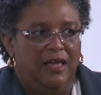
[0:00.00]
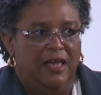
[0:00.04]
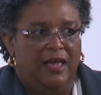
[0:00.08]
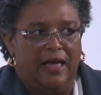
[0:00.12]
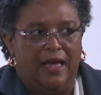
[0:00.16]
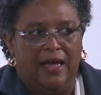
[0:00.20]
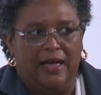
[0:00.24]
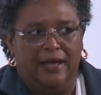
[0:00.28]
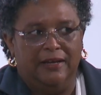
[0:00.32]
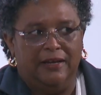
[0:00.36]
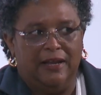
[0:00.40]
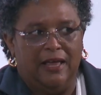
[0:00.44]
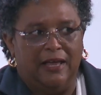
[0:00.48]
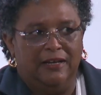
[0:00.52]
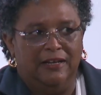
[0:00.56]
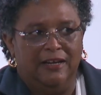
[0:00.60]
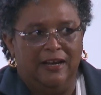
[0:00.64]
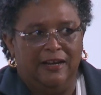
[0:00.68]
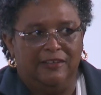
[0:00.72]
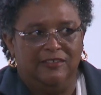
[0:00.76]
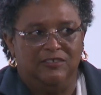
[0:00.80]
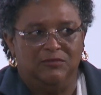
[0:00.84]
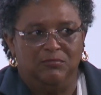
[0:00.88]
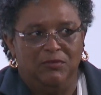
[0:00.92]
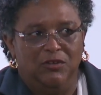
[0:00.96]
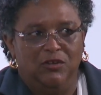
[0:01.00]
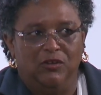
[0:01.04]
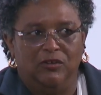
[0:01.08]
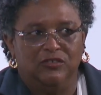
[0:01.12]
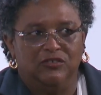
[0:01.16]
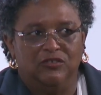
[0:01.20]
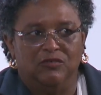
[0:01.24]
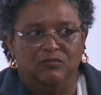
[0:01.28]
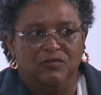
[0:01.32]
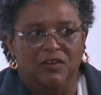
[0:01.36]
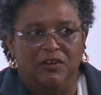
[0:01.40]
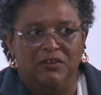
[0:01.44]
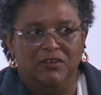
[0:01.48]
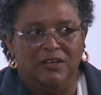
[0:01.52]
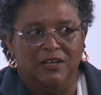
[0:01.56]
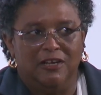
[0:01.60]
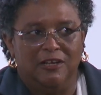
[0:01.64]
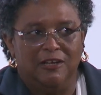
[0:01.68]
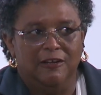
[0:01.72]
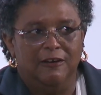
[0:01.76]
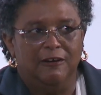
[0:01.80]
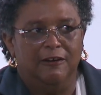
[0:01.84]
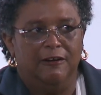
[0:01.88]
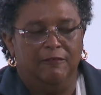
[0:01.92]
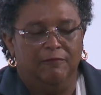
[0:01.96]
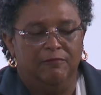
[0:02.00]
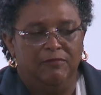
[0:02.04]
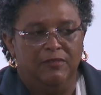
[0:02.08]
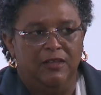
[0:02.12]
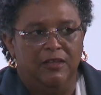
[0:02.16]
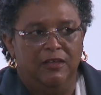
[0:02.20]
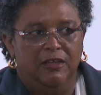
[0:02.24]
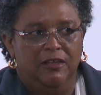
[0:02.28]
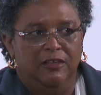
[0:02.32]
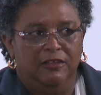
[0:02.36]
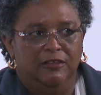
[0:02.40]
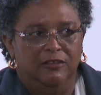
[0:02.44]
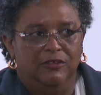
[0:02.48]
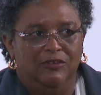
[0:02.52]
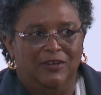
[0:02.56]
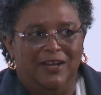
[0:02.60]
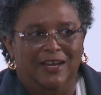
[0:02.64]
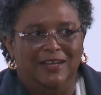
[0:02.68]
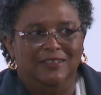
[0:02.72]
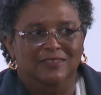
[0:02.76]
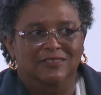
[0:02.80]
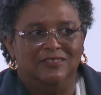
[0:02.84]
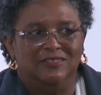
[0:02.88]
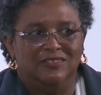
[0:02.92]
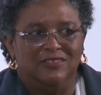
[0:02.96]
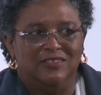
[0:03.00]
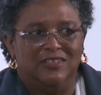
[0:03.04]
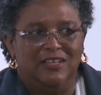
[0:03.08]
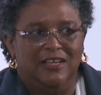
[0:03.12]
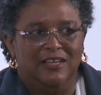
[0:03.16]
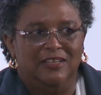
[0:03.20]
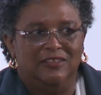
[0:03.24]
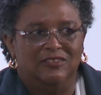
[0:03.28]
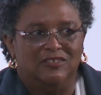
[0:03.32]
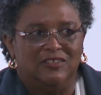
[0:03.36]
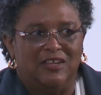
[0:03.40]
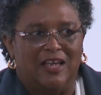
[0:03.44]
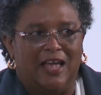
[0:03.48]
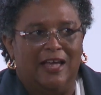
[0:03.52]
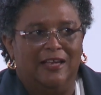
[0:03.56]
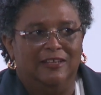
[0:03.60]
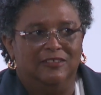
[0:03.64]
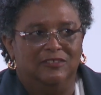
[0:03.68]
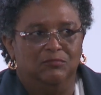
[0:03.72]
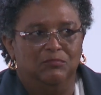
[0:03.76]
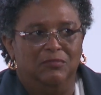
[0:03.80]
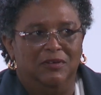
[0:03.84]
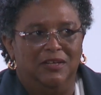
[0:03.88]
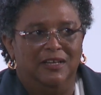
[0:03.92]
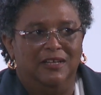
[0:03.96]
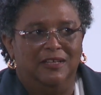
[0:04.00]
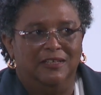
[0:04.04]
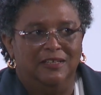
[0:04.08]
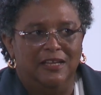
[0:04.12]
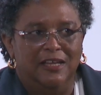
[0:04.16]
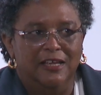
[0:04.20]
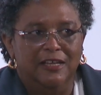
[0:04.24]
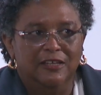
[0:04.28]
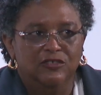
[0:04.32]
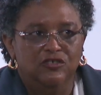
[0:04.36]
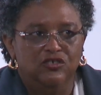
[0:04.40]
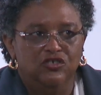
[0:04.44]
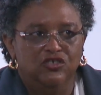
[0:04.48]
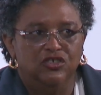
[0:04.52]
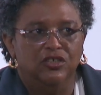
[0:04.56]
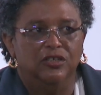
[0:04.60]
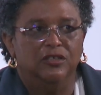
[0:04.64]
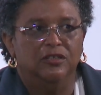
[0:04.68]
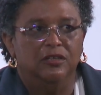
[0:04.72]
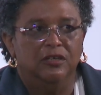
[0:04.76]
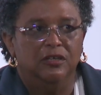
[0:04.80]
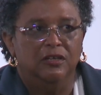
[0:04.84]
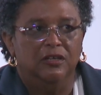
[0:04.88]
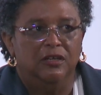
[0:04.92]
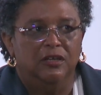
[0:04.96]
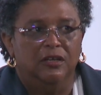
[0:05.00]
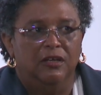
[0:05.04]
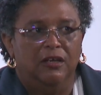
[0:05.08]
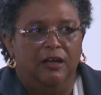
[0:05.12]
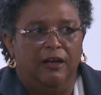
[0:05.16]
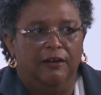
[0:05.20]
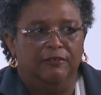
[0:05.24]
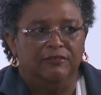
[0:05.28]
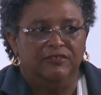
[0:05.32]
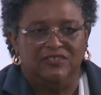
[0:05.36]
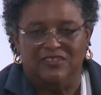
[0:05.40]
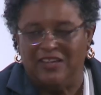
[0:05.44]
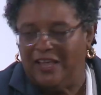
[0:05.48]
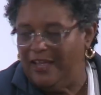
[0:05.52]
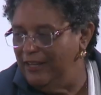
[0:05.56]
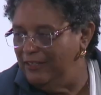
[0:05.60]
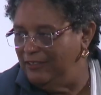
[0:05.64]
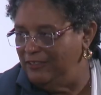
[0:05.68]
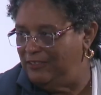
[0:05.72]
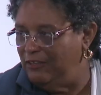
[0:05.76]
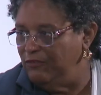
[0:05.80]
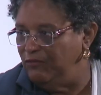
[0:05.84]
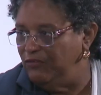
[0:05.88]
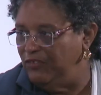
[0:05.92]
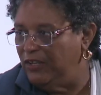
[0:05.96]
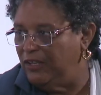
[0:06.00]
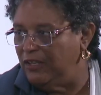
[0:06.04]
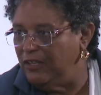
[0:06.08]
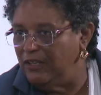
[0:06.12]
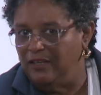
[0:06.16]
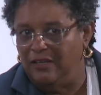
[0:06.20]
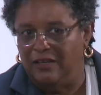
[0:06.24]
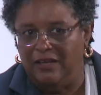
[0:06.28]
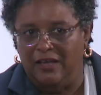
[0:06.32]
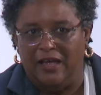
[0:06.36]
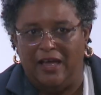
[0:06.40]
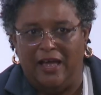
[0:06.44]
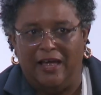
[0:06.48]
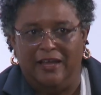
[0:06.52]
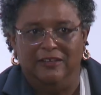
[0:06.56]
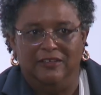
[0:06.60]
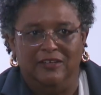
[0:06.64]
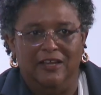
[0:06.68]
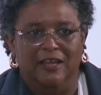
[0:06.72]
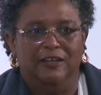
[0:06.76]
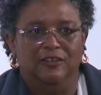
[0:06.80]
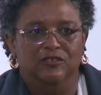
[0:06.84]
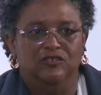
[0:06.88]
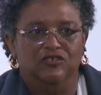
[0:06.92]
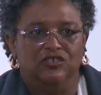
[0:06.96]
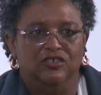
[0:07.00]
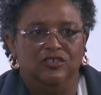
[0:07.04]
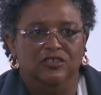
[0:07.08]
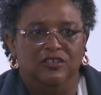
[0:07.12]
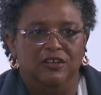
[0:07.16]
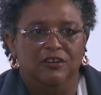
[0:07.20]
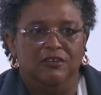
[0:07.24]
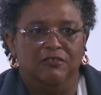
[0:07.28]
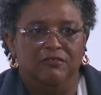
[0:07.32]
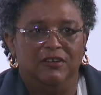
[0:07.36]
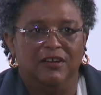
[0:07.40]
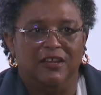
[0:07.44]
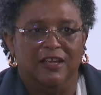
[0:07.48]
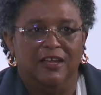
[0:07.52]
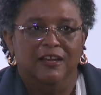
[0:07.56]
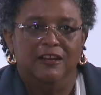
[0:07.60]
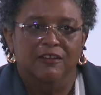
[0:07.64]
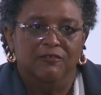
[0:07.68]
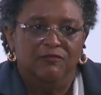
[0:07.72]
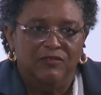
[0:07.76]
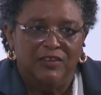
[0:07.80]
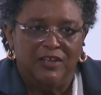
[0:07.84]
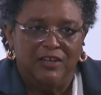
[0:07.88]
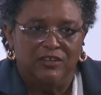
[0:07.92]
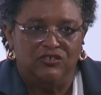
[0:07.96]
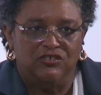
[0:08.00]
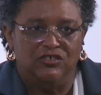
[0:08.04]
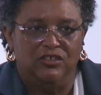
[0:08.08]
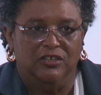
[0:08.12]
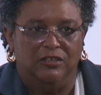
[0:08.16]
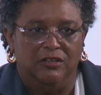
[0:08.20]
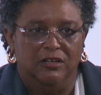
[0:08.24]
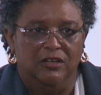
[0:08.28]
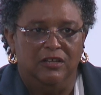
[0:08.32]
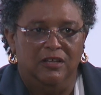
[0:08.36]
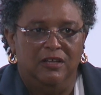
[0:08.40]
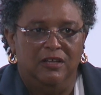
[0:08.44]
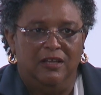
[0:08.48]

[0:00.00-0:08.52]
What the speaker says: And let us be also very clear, the United States has been an engine of scientific and engineering innovation,